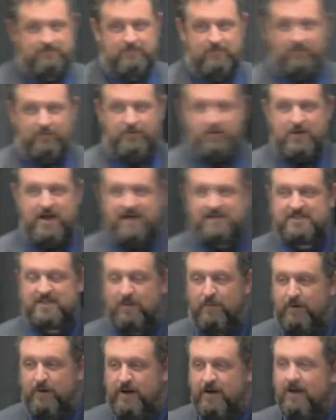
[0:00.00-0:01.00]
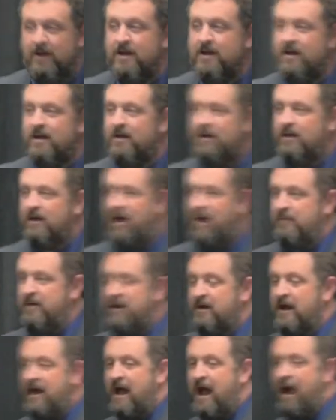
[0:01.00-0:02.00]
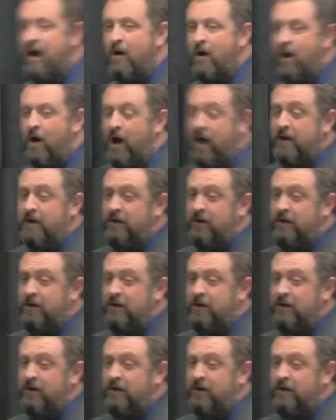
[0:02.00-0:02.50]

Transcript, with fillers: If you had somebody, I mean, how,